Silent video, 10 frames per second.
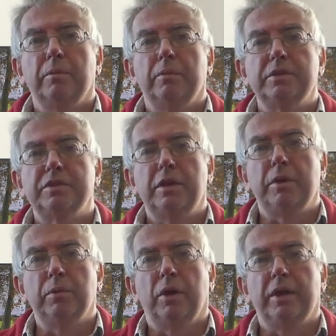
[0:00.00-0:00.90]

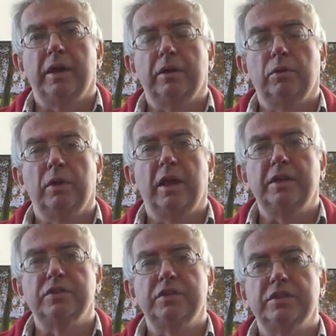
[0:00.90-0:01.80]
semi-wide angle
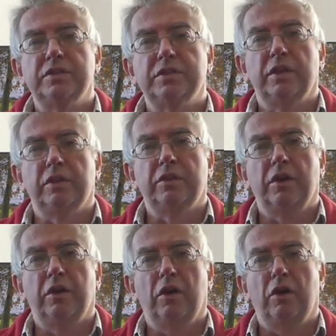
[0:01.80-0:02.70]
lenses that
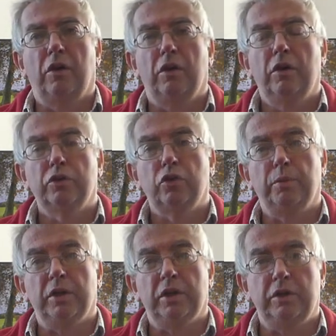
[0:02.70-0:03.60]
are
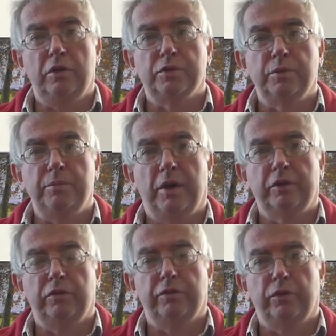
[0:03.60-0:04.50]
commonly used with
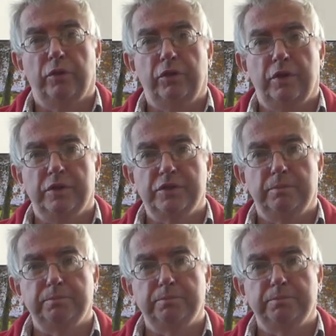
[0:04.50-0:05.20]
Micro Four Thirds.